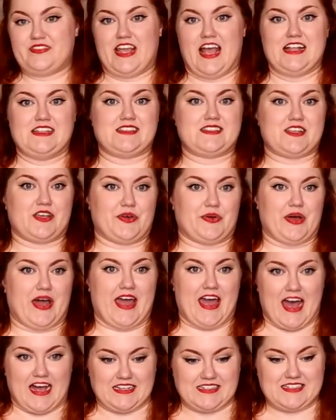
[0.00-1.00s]
And so
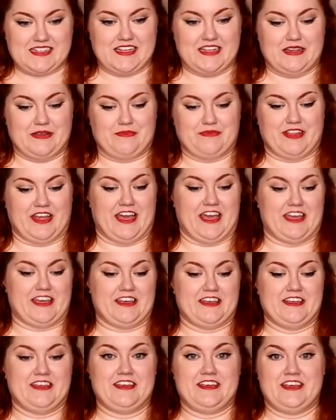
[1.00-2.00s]
I asked him,
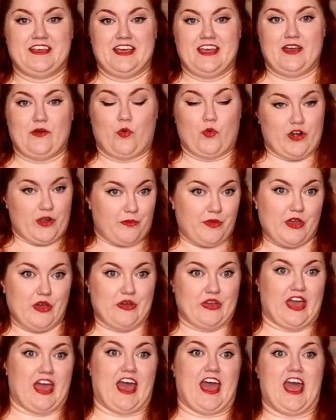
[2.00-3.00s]
like, would it be
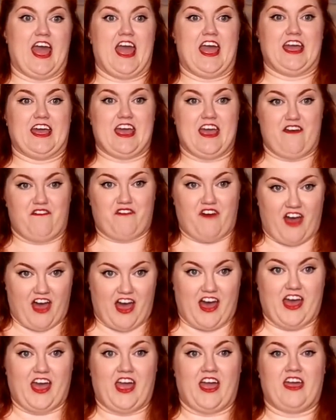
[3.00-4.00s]
okay if
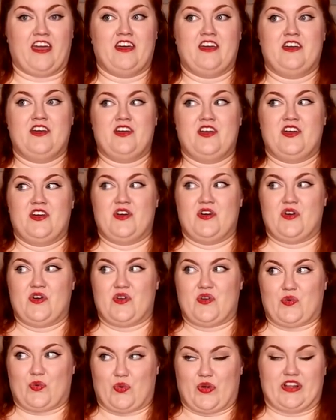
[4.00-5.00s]
I
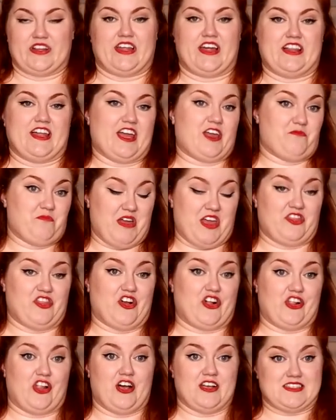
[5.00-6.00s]
really like made
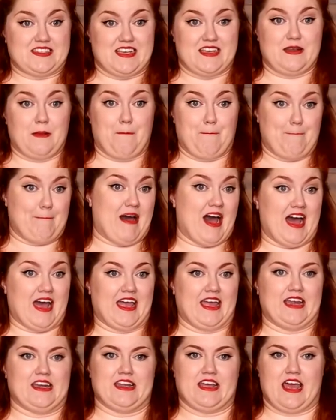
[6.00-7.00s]
the closet
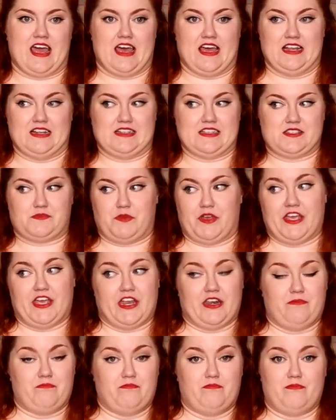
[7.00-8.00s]
mine and
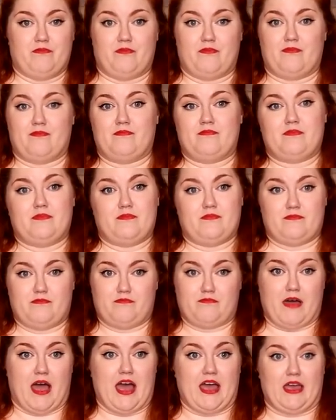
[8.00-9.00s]
displayed
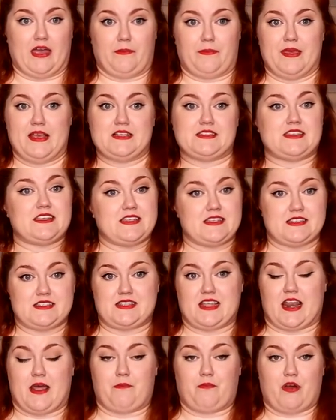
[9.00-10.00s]
my
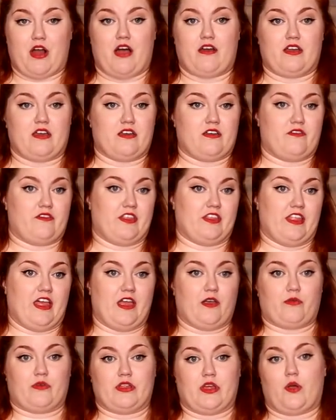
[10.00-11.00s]
pieces that I'm proud of and
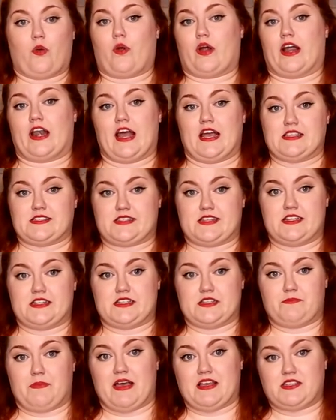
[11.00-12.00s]
like really organized
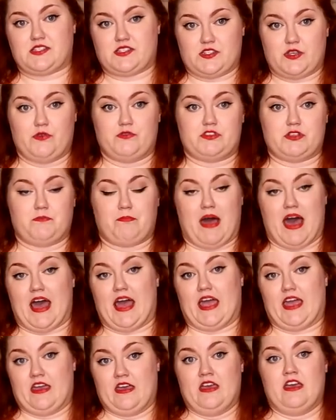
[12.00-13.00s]
it to best suit
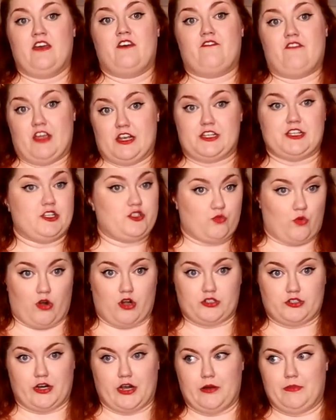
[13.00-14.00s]
my vintage
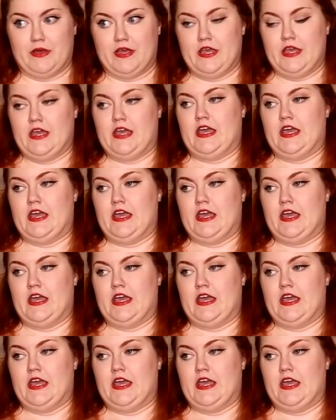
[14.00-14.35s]
wardrobe?